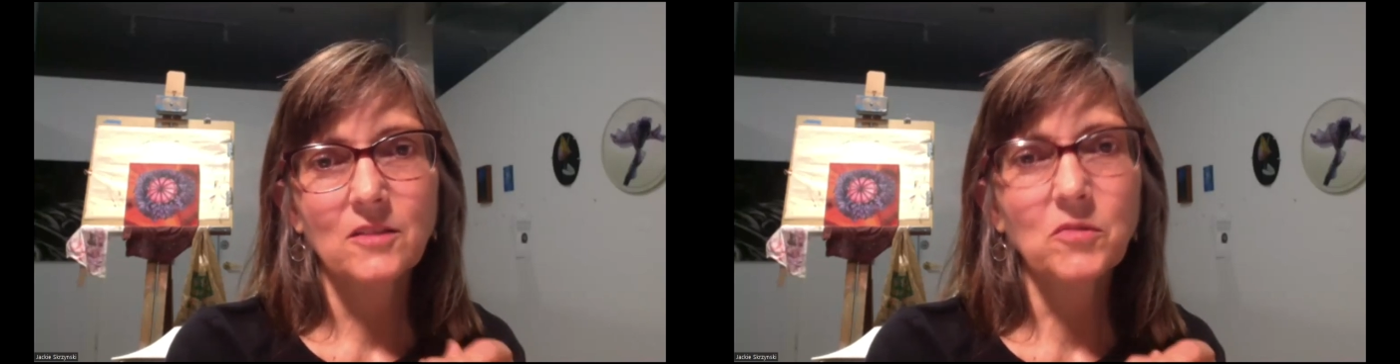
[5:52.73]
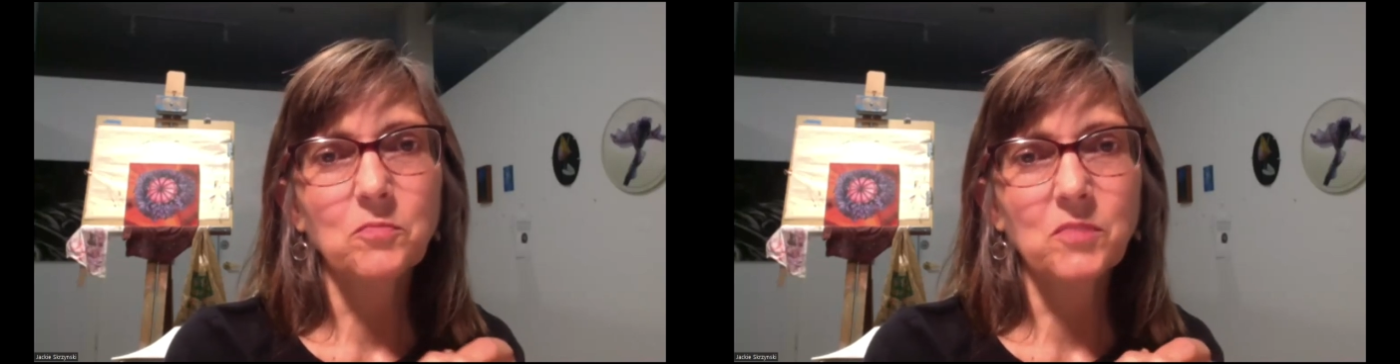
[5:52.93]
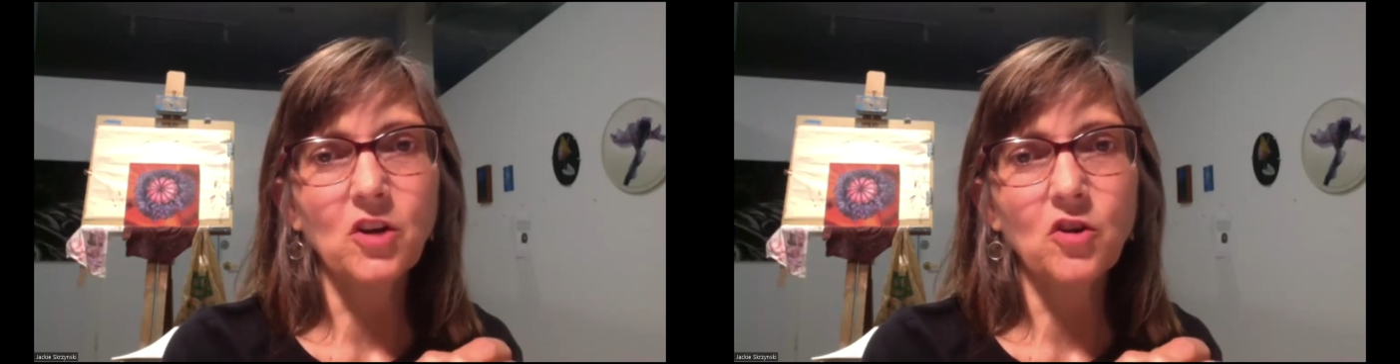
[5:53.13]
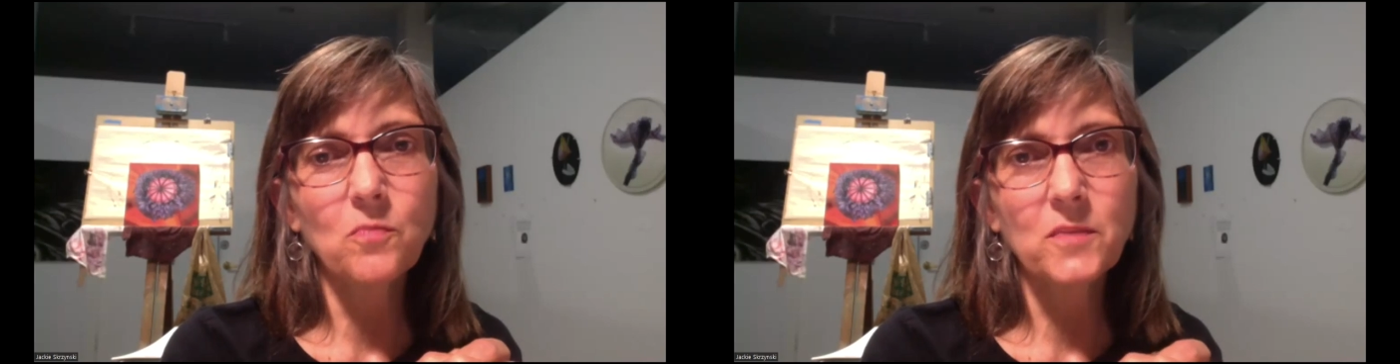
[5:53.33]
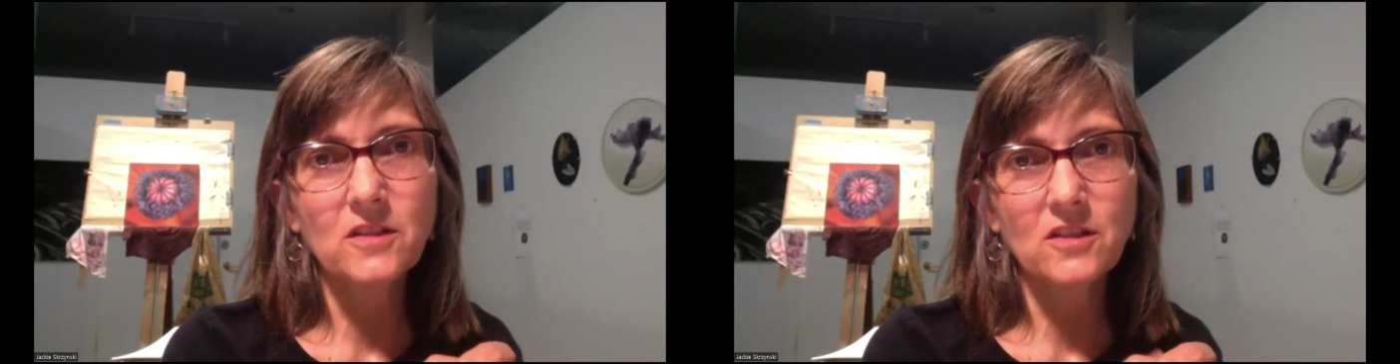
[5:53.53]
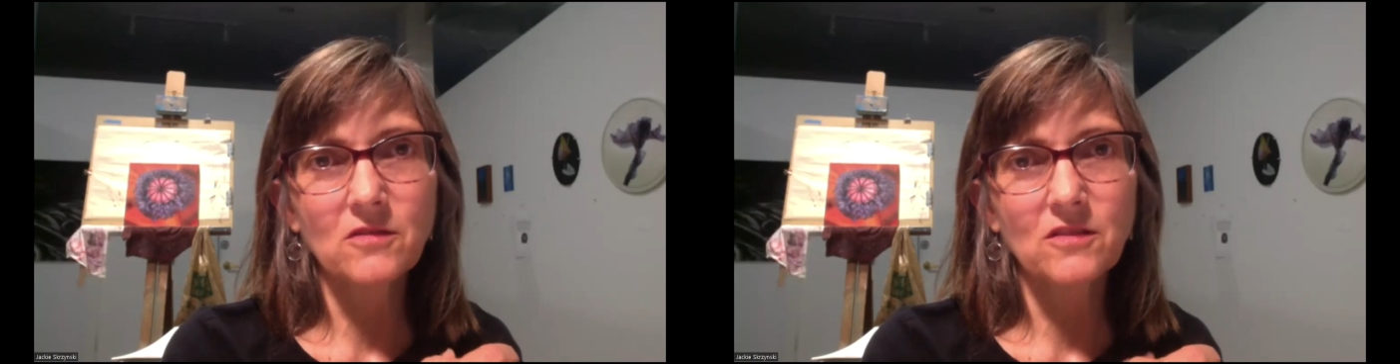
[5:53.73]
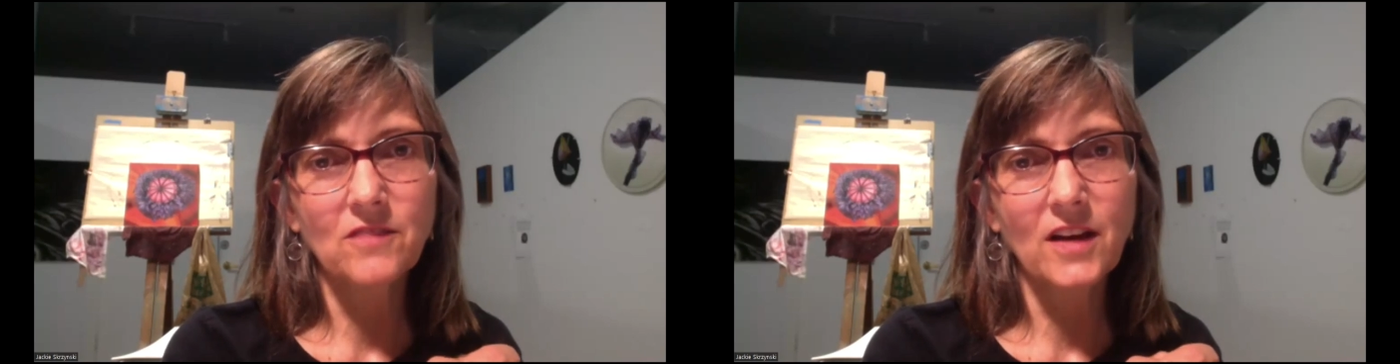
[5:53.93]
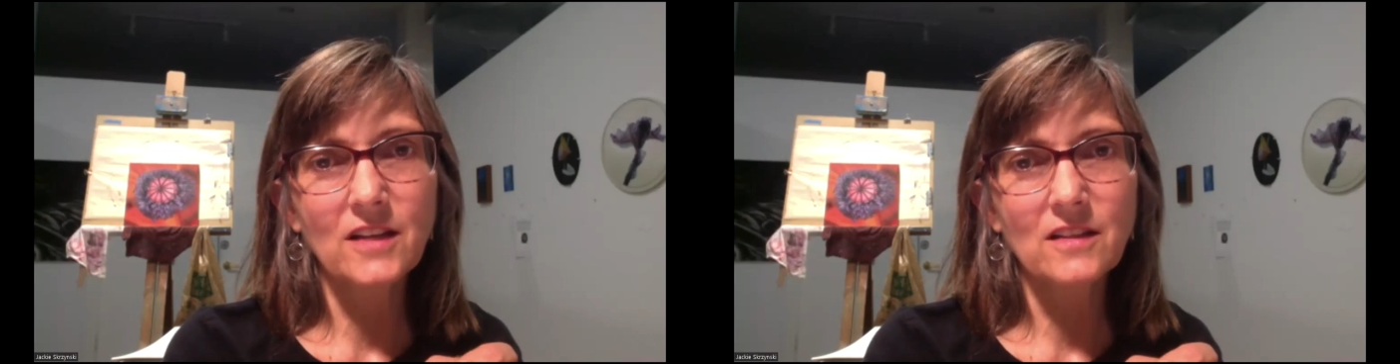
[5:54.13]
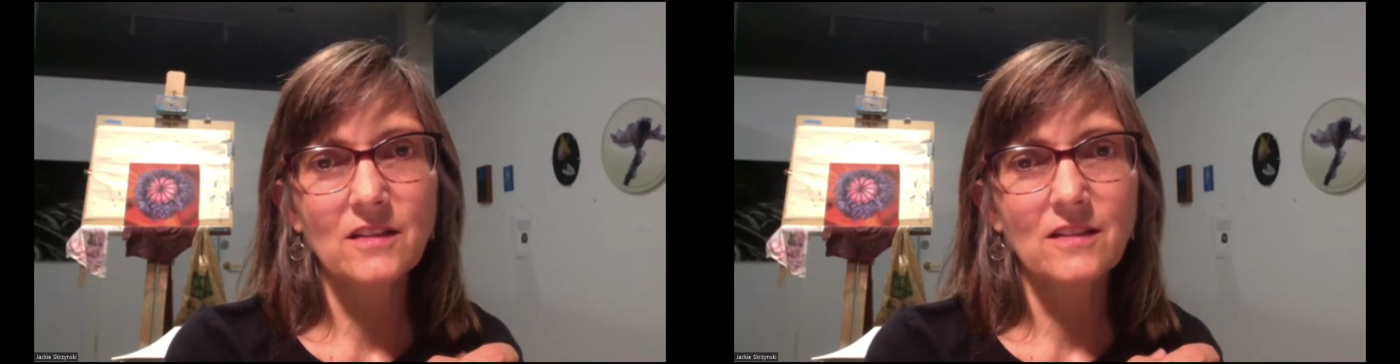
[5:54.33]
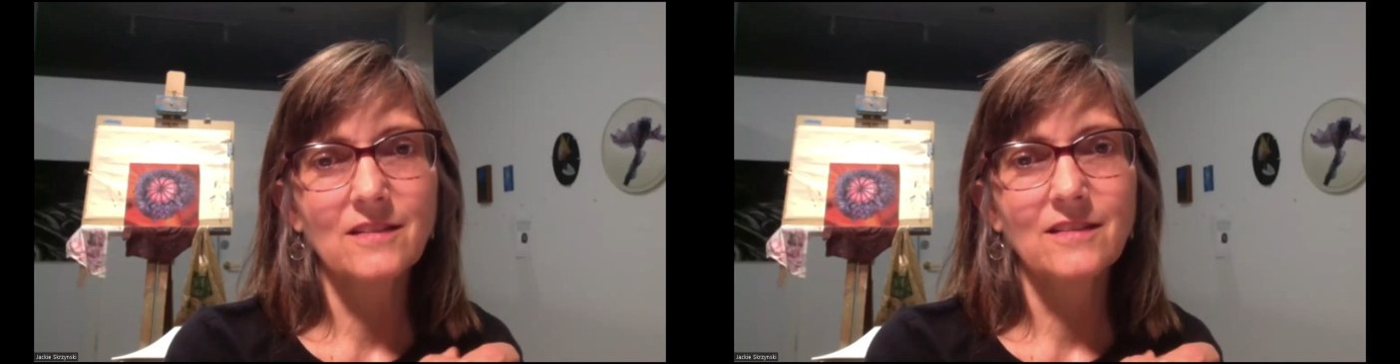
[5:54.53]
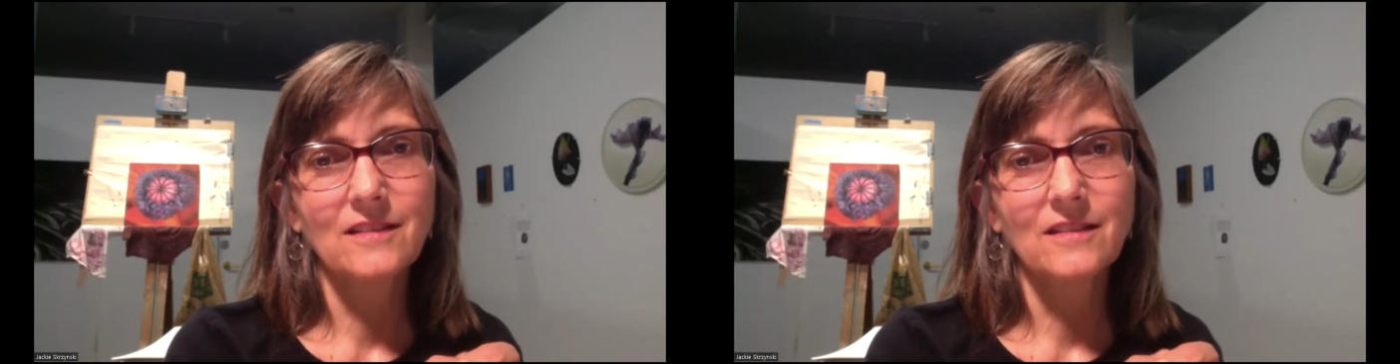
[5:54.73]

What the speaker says: but be open to advice.